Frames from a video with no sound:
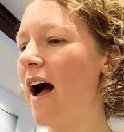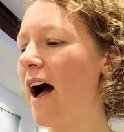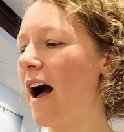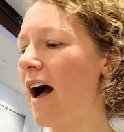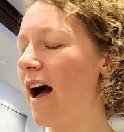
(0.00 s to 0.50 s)
found,
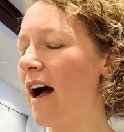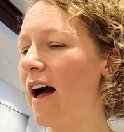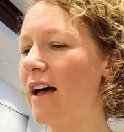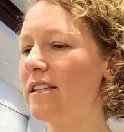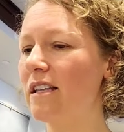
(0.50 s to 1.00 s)
far
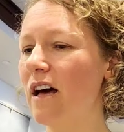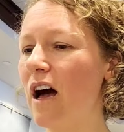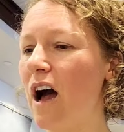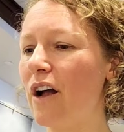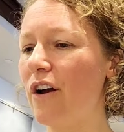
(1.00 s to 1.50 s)
as
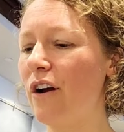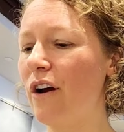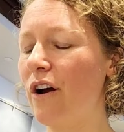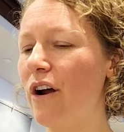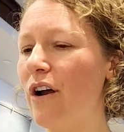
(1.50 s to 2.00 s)
the
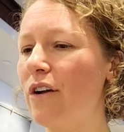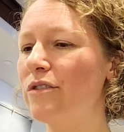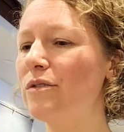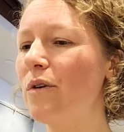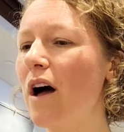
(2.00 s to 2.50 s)
curse
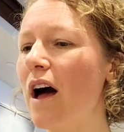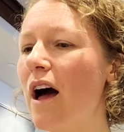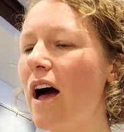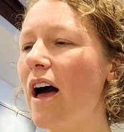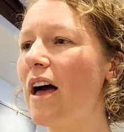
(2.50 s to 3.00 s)

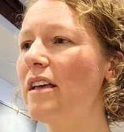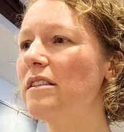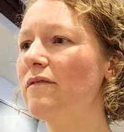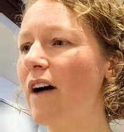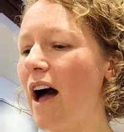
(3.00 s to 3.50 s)
was
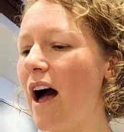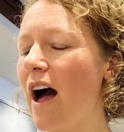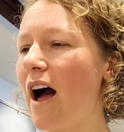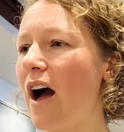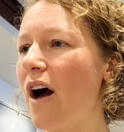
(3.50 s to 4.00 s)

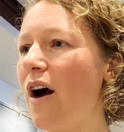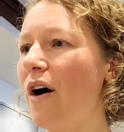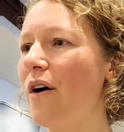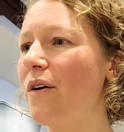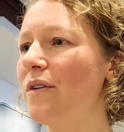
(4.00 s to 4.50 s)

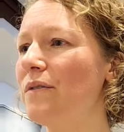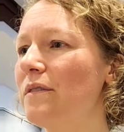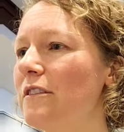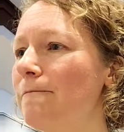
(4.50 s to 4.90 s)
found.